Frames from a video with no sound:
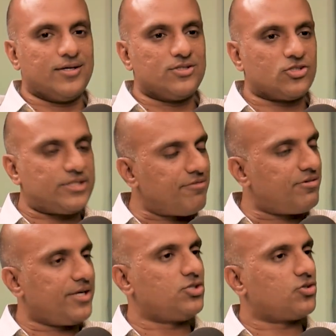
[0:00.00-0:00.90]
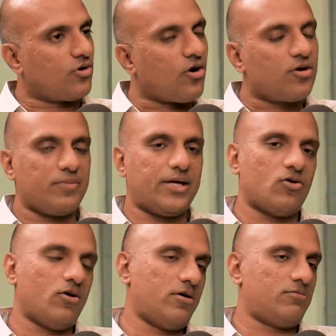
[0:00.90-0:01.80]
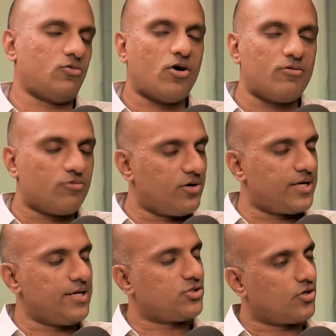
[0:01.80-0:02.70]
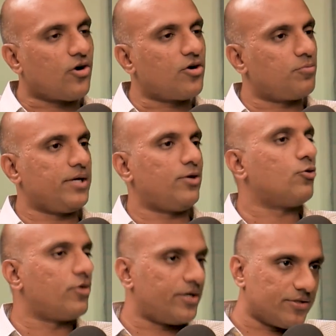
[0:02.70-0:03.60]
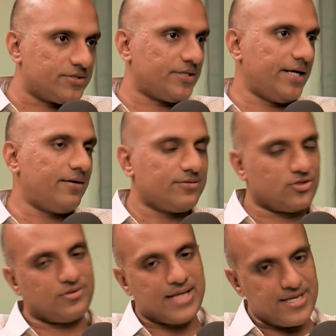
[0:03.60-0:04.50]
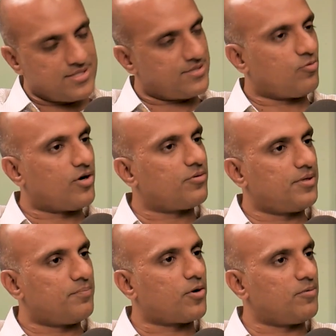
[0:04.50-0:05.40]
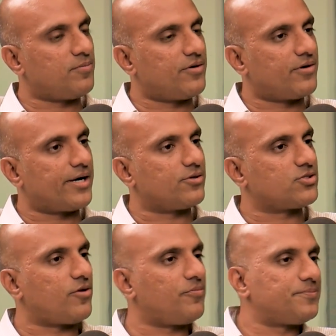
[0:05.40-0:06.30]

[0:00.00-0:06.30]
So safety should not mean, or non-volatile should not mean no returns, right? So that's what the problem that you're trying to solve.